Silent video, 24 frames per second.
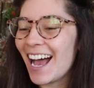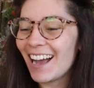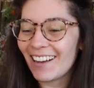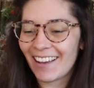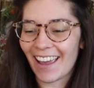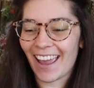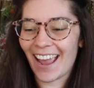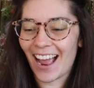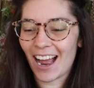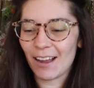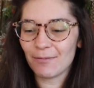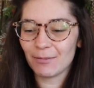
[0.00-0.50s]

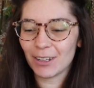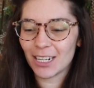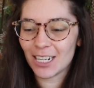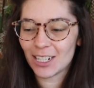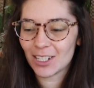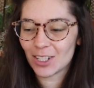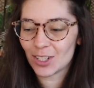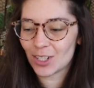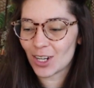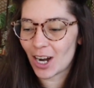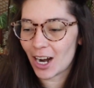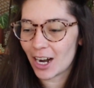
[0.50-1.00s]
Okay, I'm gonna
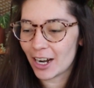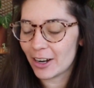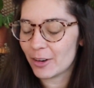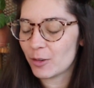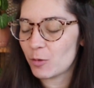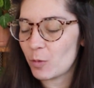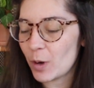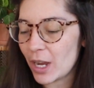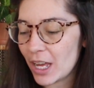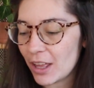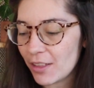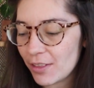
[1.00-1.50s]

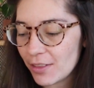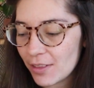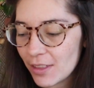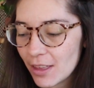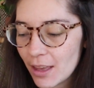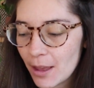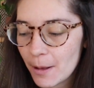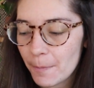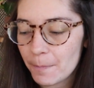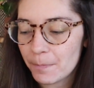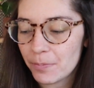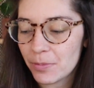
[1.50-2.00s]
start with
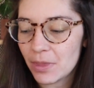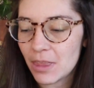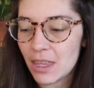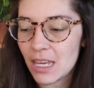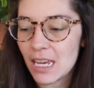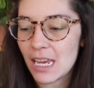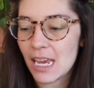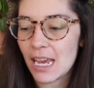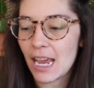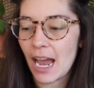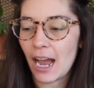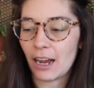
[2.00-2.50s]

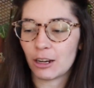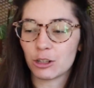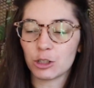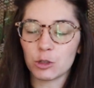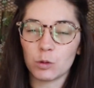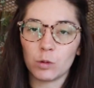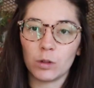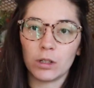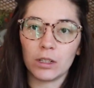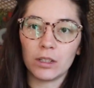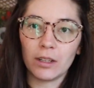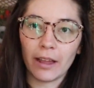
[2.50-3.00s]
the
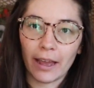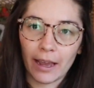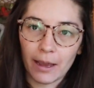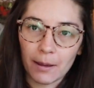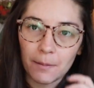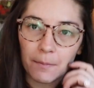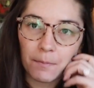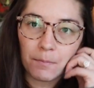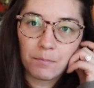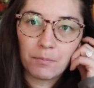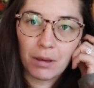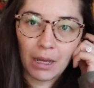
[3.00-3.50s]
actual
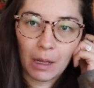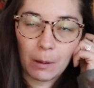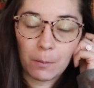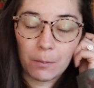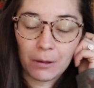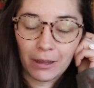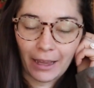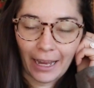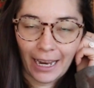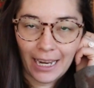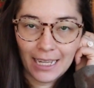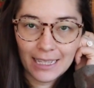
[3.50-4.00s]
big
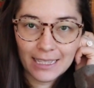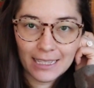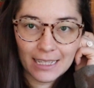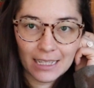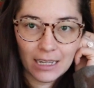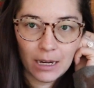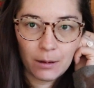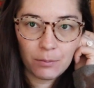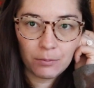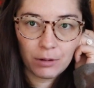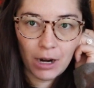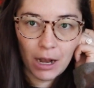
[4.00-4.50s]
plants
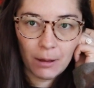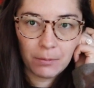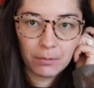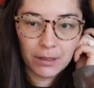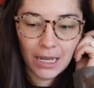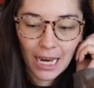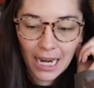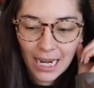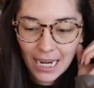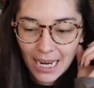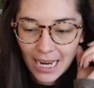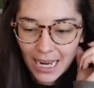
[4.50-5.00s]
that I'm
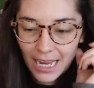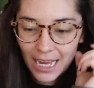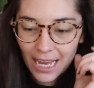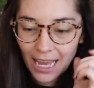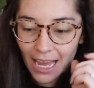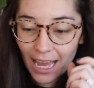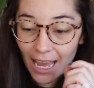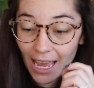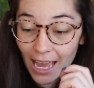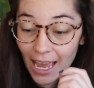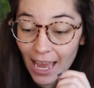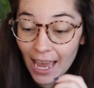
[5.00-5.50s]
propagating.
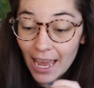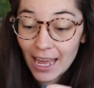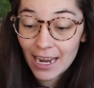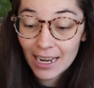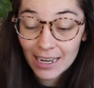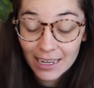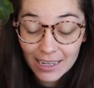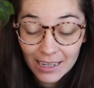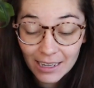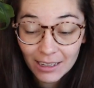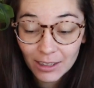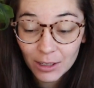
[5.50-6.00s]

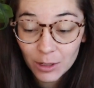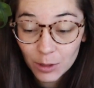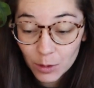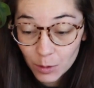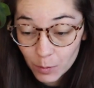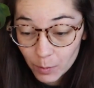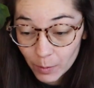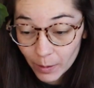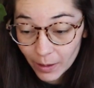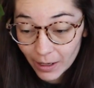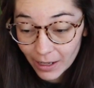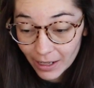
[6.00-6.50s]
And
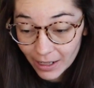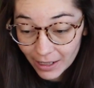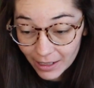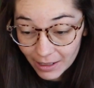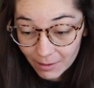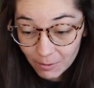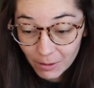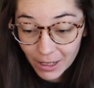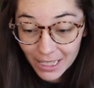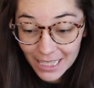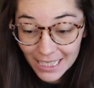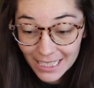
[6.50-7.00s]

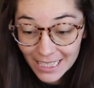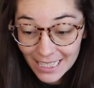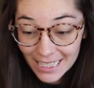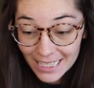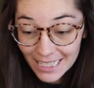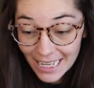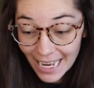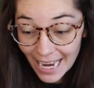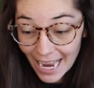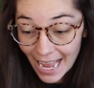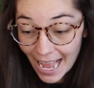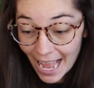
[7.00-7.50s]
Cooper wants to
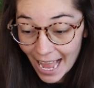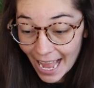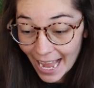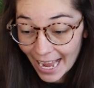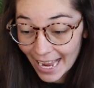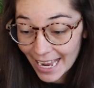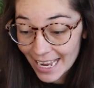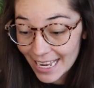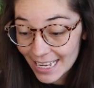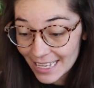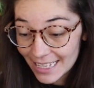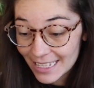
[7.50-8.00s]
say
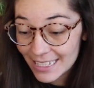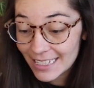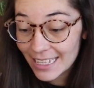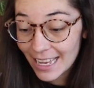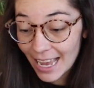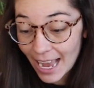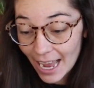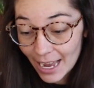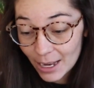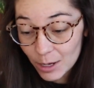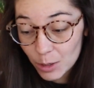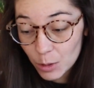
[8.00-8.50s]
hi.
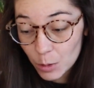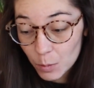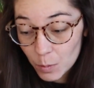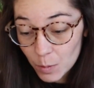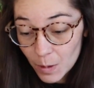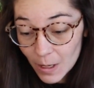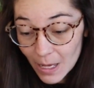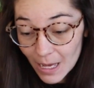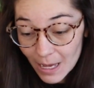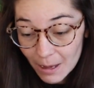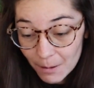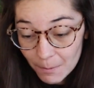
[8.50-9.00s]
Say hi,
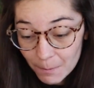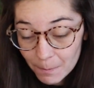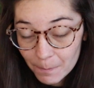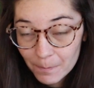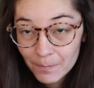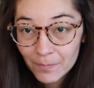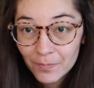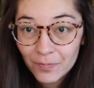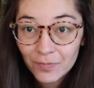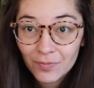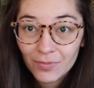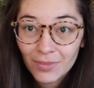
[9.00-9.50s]
Coopy.
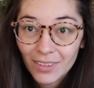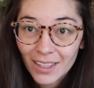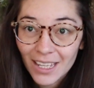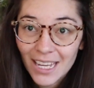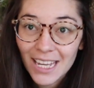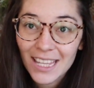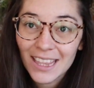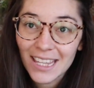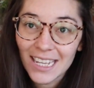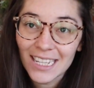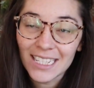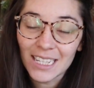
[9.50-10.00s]

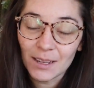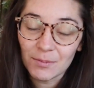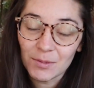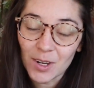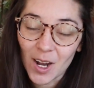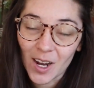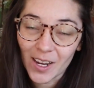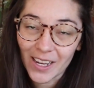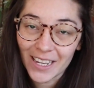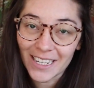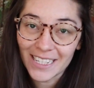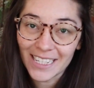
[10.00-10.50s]
He thinks I'm
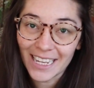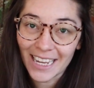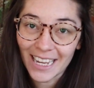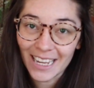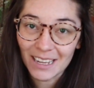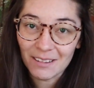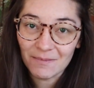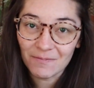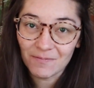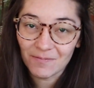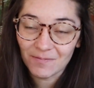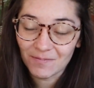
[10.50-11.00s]
talking to
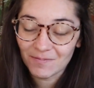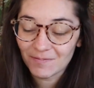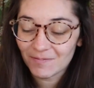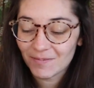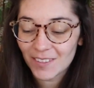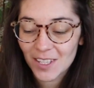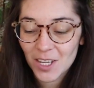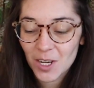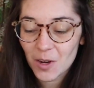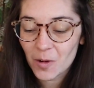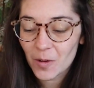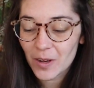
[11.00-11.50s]
him.
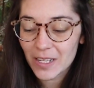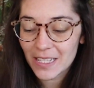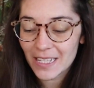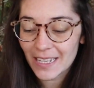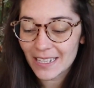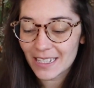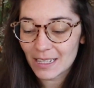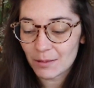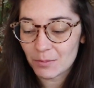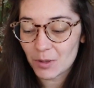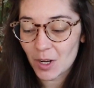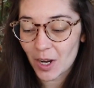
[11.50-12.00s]
He always
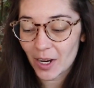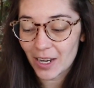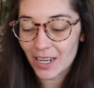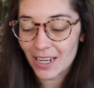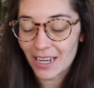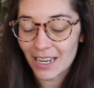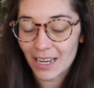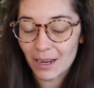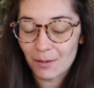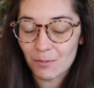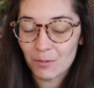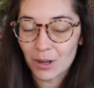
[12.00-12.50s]
thinks I'm talking
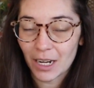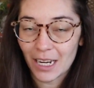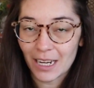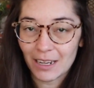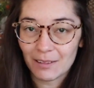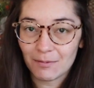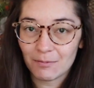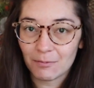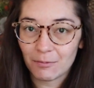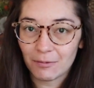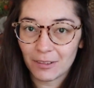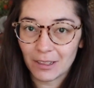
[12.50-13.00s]
to him when
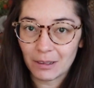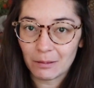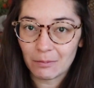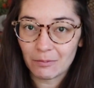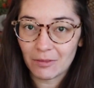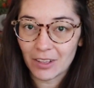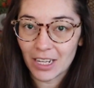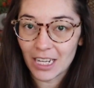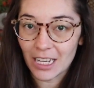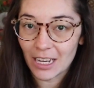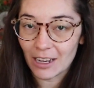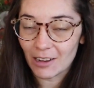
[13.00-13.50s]
I
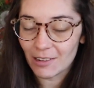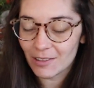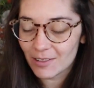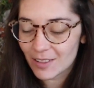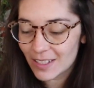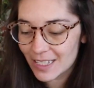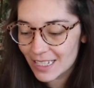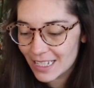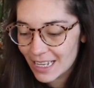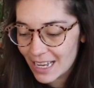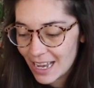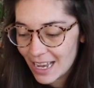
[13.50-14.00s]
film videos.